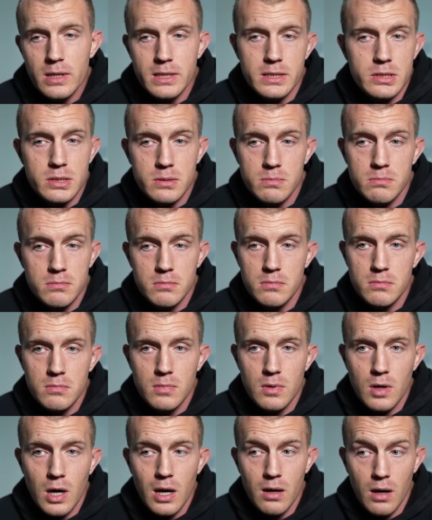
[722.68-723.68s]
is
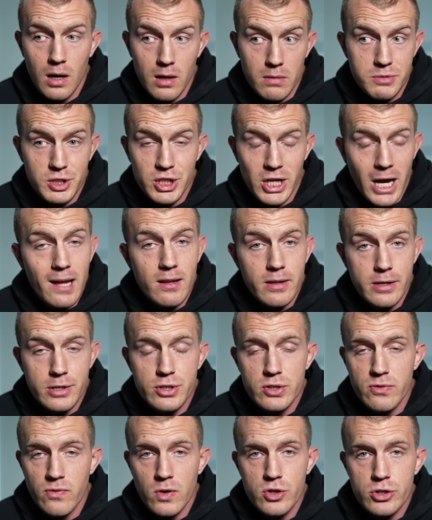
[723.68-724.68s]
a
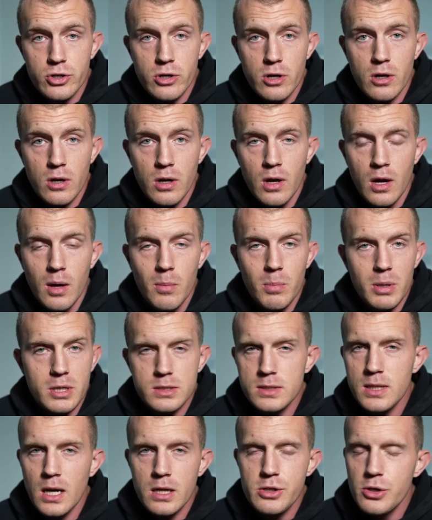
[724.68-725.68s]
challenge for sure, but
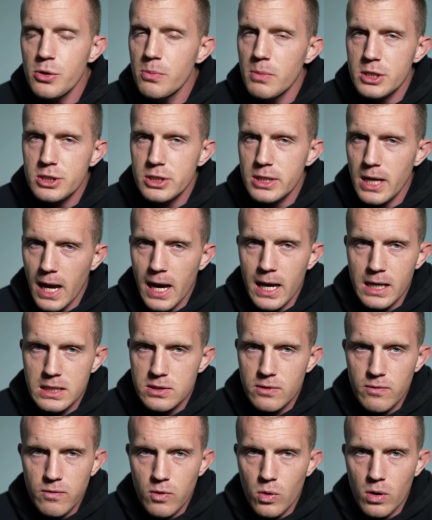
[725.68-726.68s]
it's not too much to
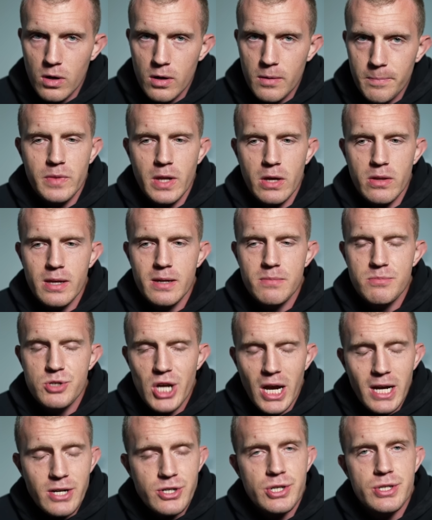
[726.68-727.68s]
ask for. Now, the
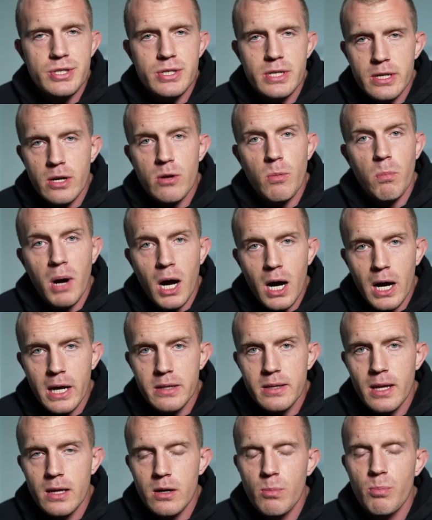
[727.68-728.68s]
objections in your
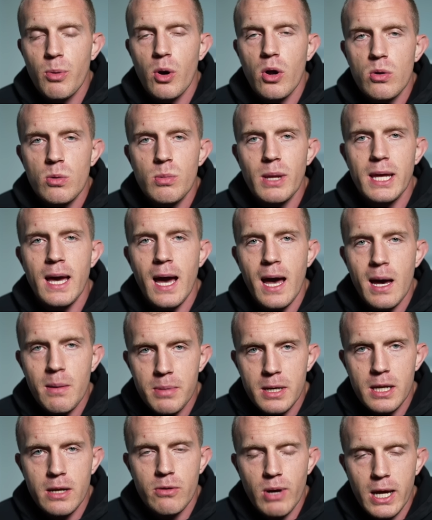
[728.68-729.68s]
mind that are probably
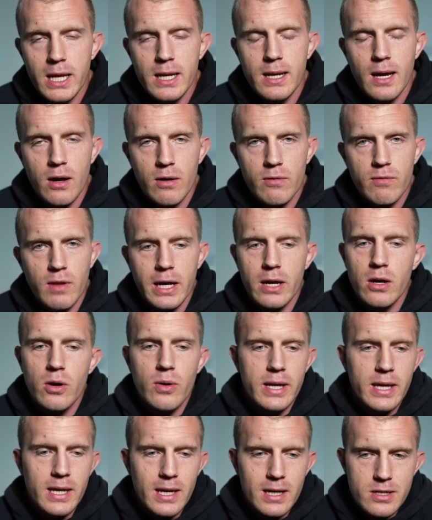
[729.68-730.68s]
happening right now of like, oh,
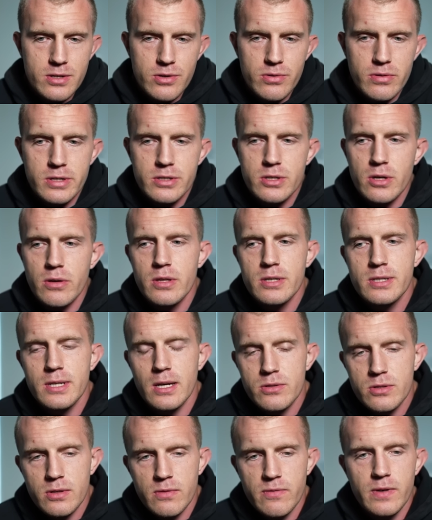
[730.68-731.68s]
I can't do this. Oh, this
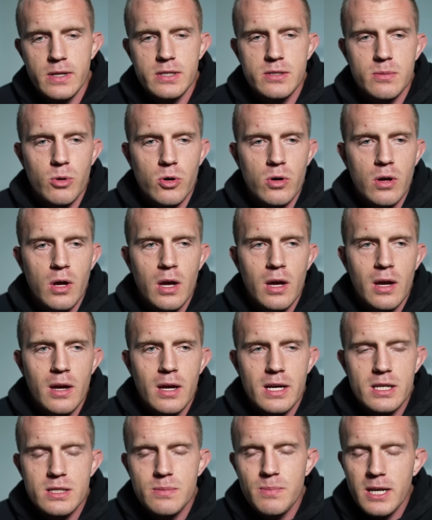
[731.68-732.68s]
sounds unfeasible.
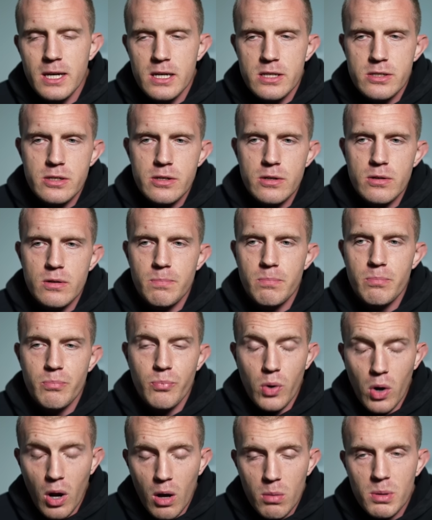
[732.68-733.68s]
It's because you're
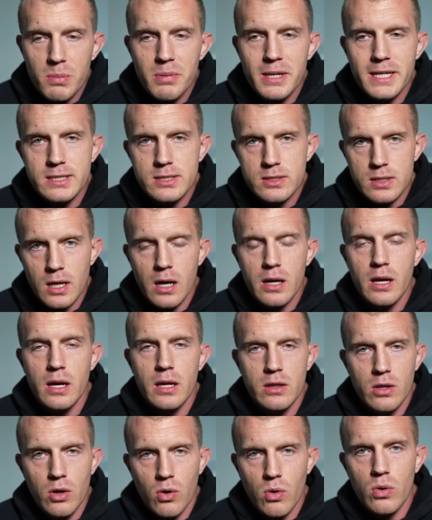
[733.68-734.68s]
probably stuck
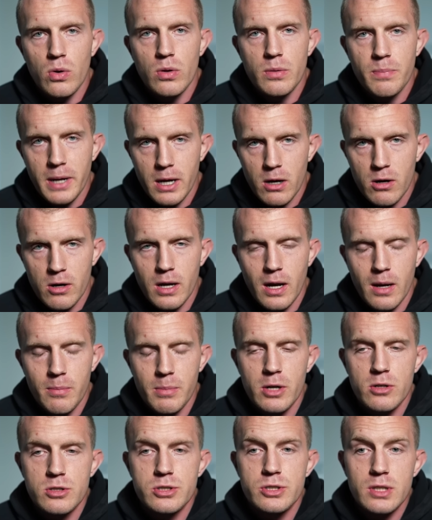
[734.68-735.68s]
in the old paradigm.
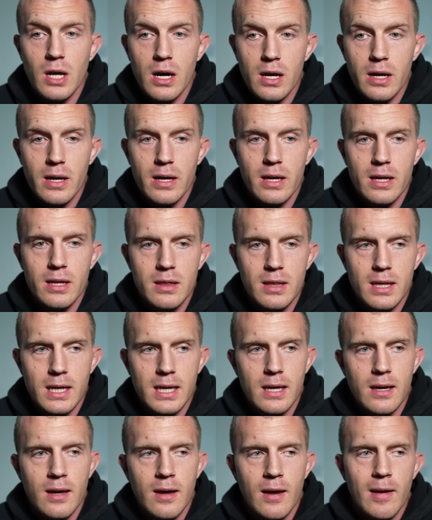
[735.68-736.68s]
You're stuck in
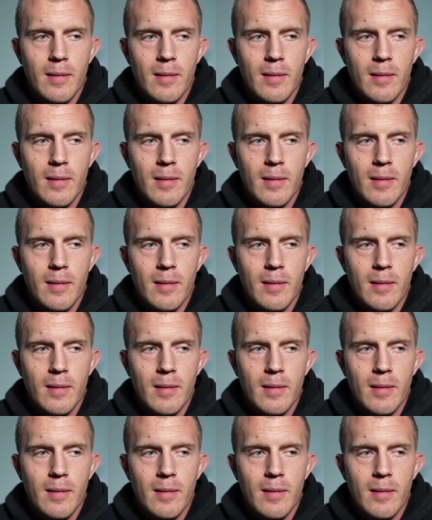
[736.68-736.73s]
the